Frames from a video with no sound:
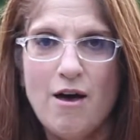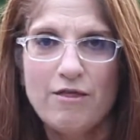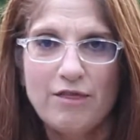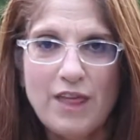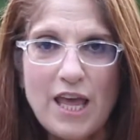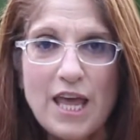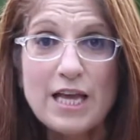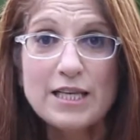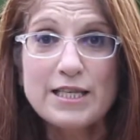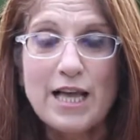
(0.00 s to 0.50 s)

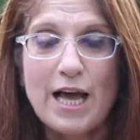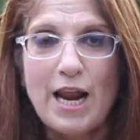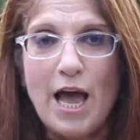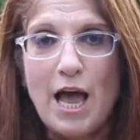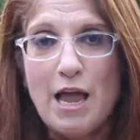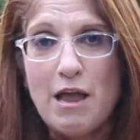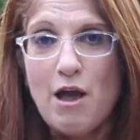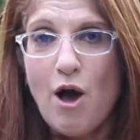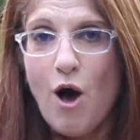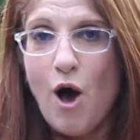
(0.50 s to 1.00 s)
things, and
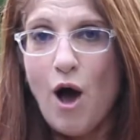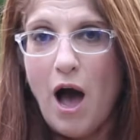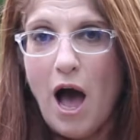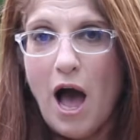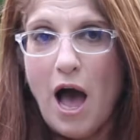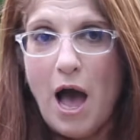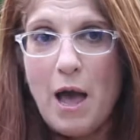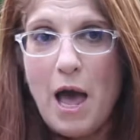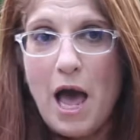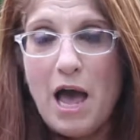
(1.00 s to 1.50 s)

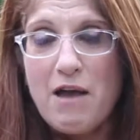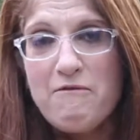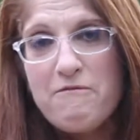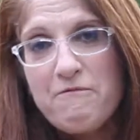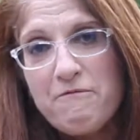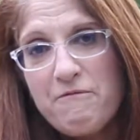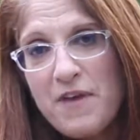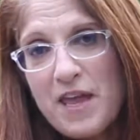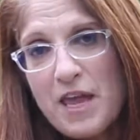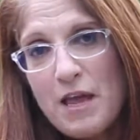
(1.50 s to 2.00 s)
I
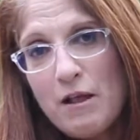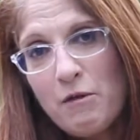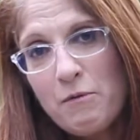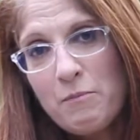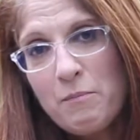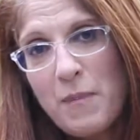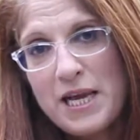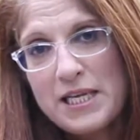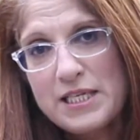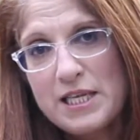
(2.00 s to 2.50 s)
feel
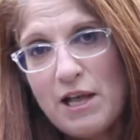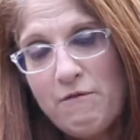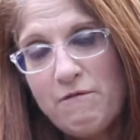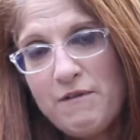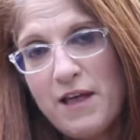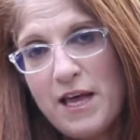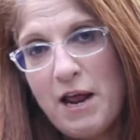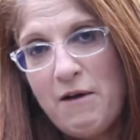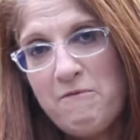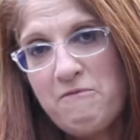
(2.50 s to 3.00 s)
myself
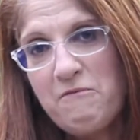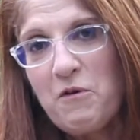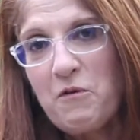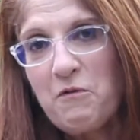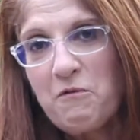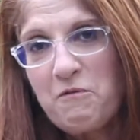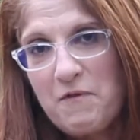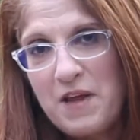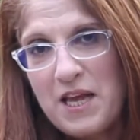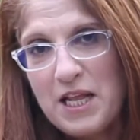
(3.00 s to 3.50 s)
that I'm
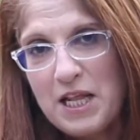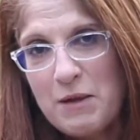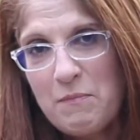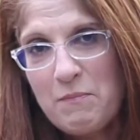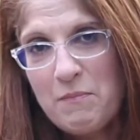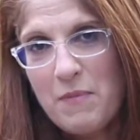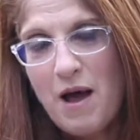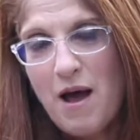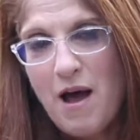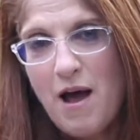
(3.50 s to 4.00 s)
fulfilled